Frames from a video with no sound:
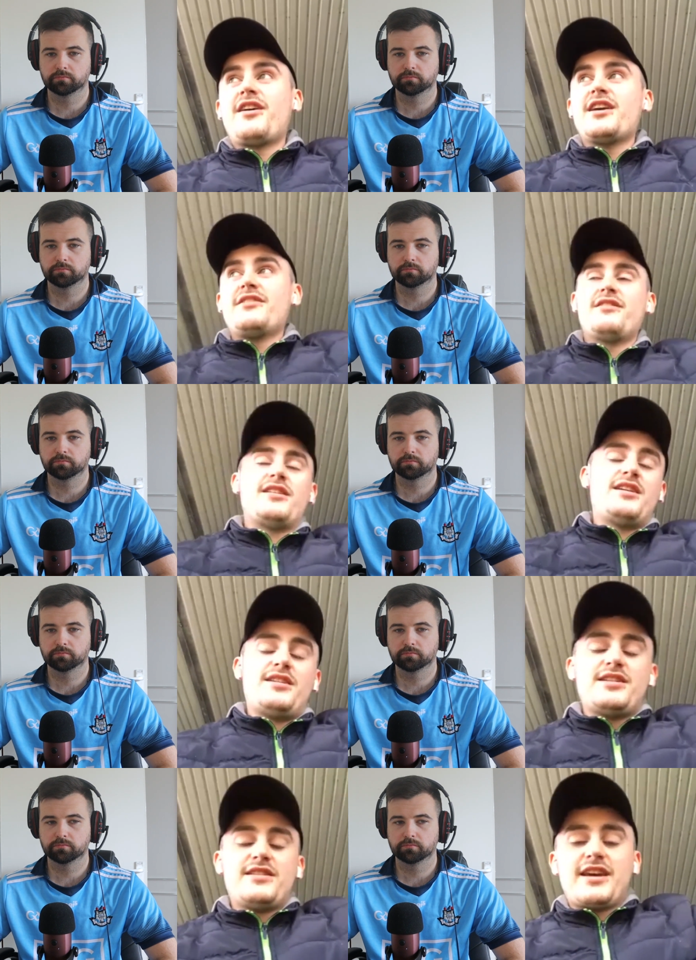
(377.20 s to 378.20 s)
Speaker 1: five in
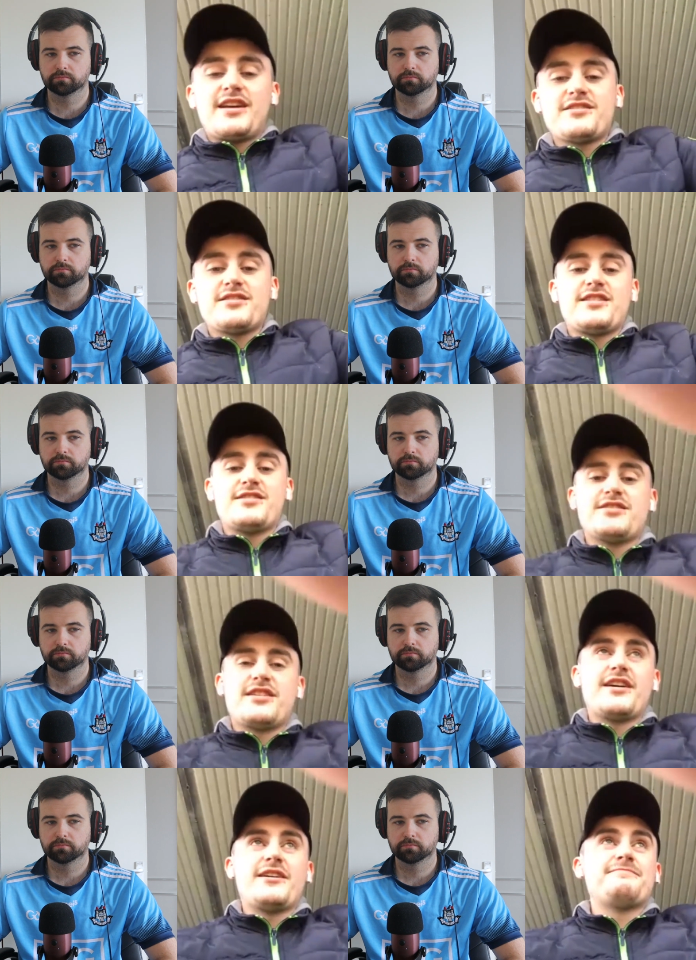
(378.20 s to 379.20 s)
in the end, and
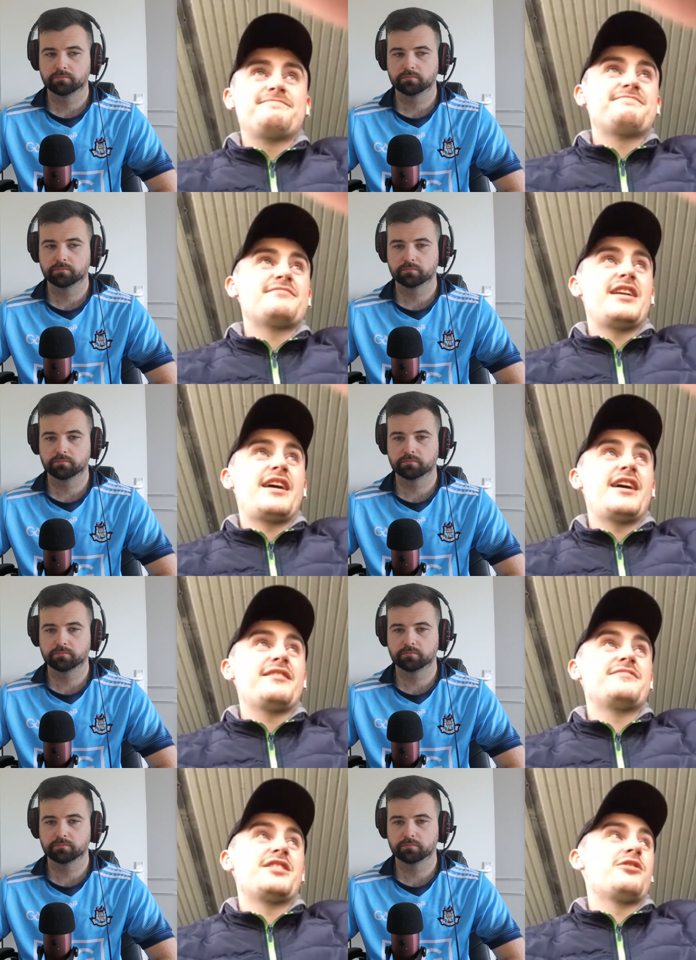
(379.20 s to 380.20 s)
um,
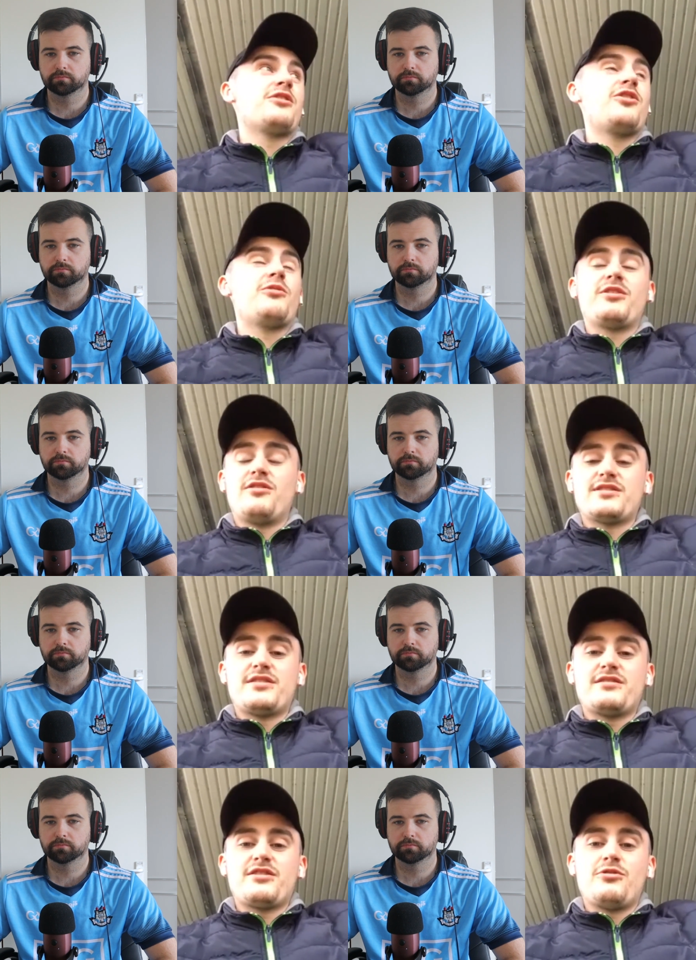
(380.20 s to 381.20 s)
yeah, you know, goal we go on
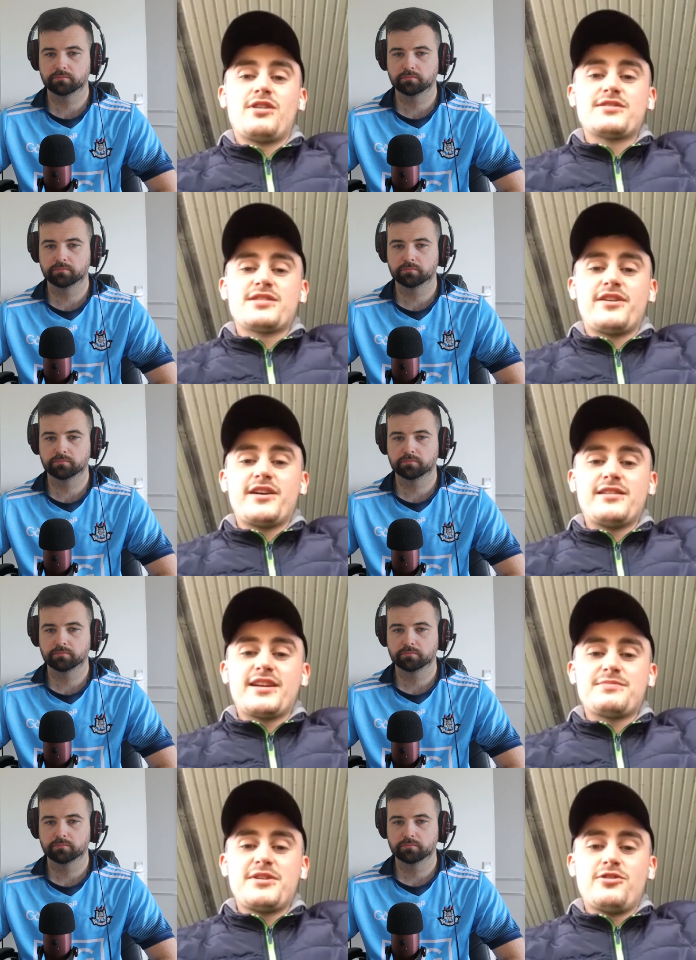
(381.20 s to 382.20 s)
to the, go on to the
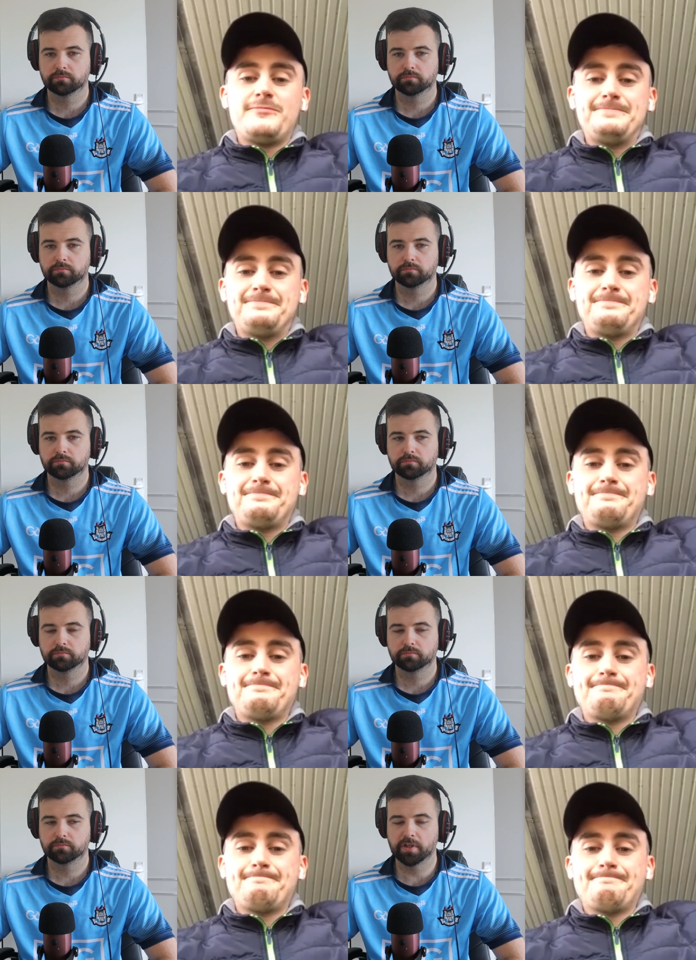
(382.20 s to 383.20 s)
final against Mayo.
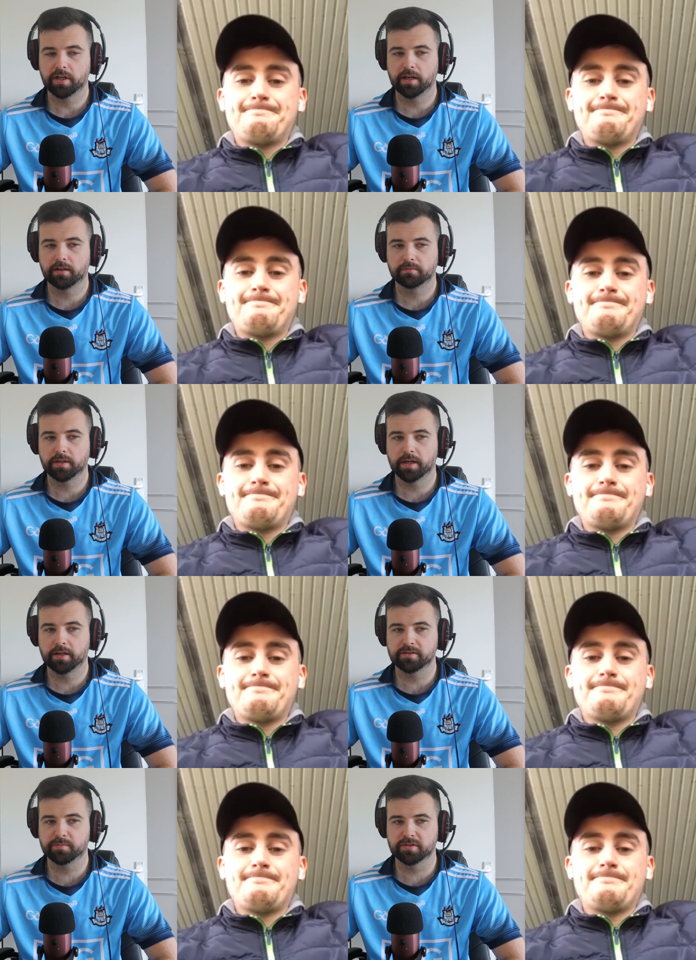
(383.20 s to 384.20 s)
Speaker 2: Yeah, yeah,
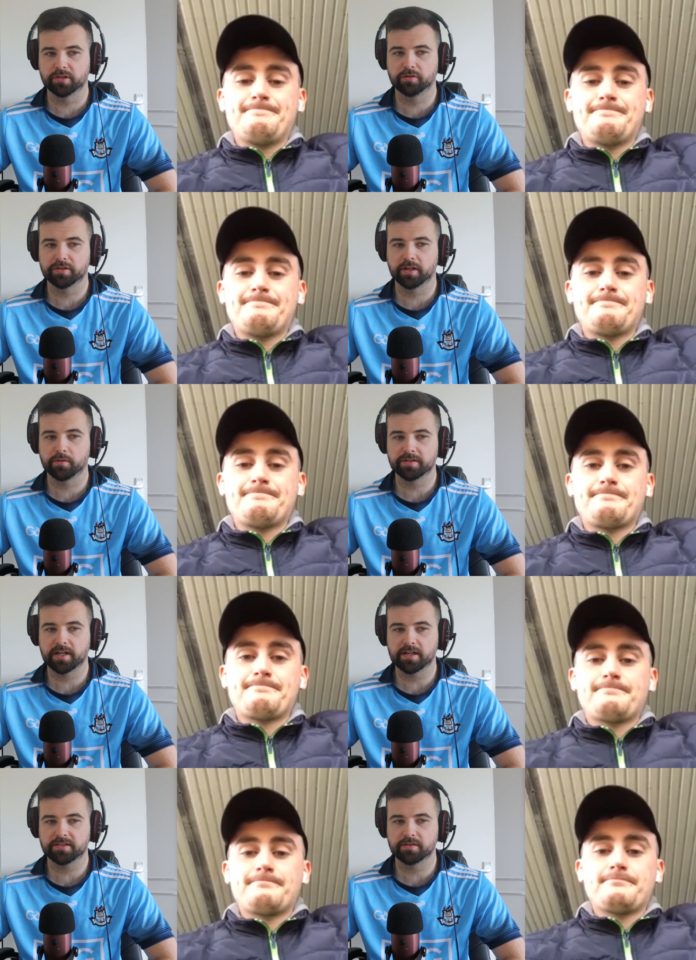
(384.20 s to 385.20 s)
and I suppose another thing I wanted
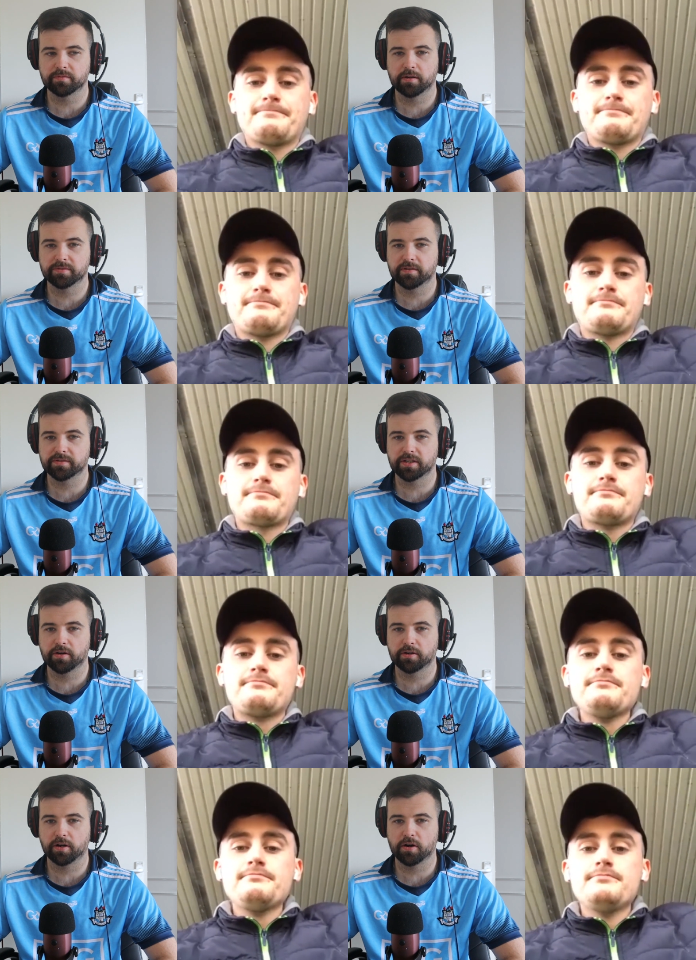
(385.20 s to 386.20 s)
to ask you as well was obviously
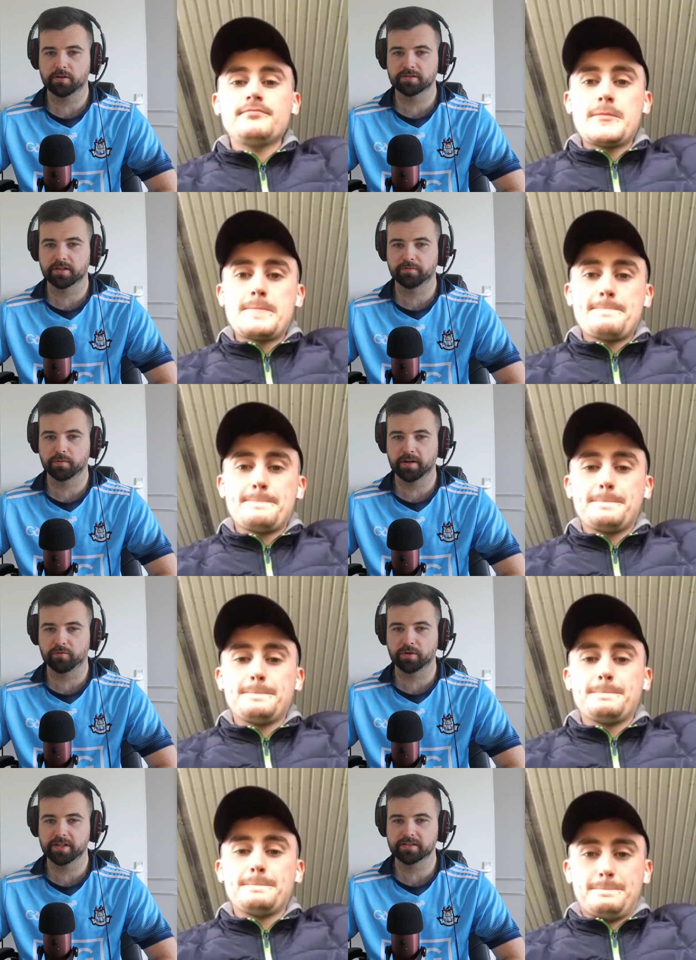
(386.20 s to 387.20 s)
Conor Cox. Like for
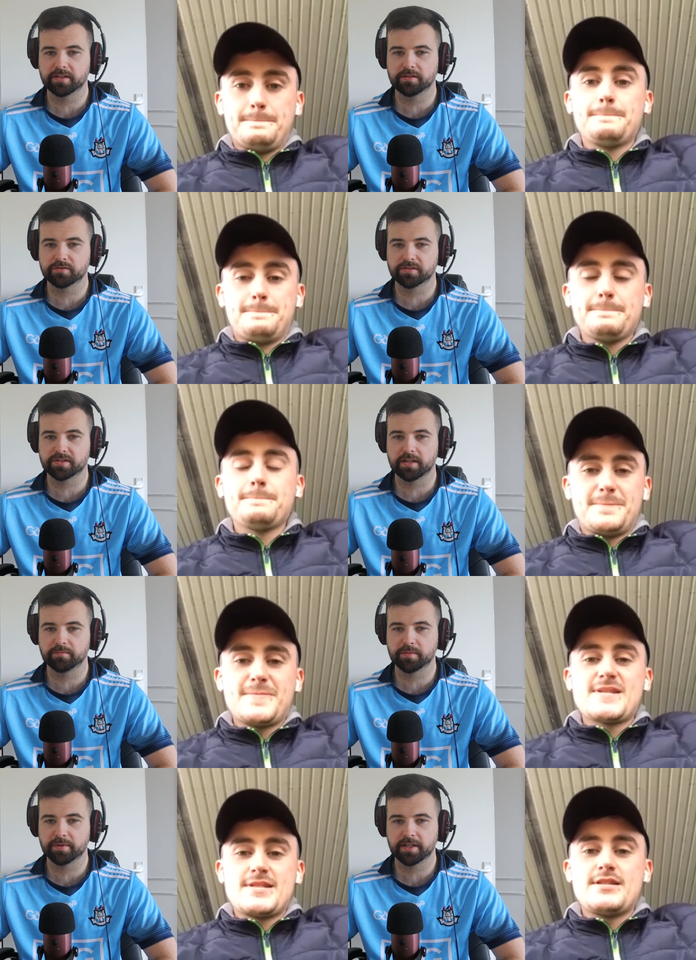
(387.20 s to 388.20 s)
whatever reason, he doesn't
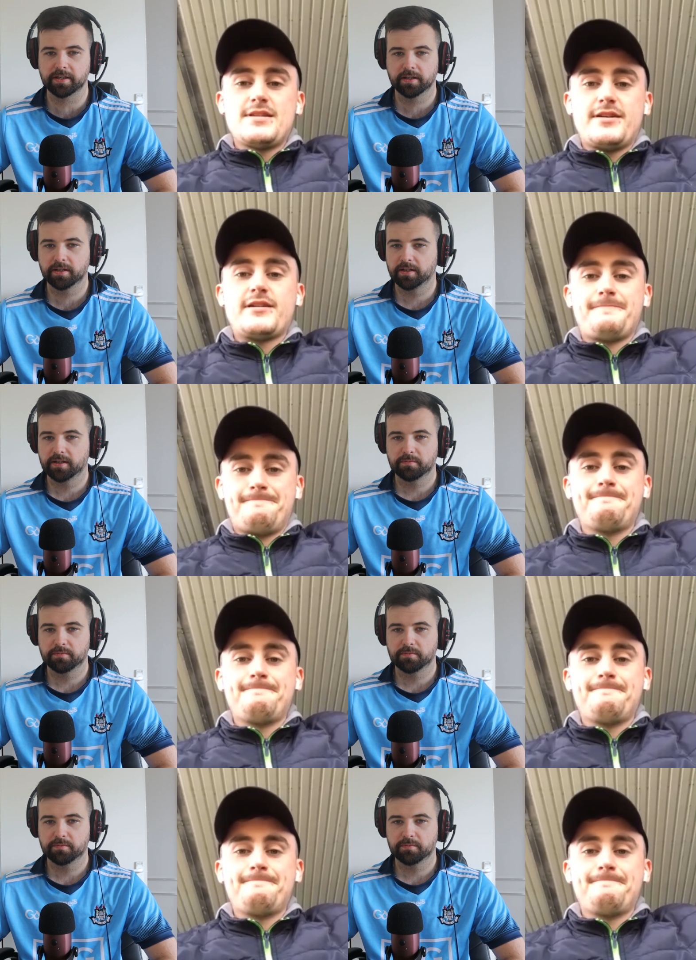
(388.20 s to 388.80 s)
seem to be yeah.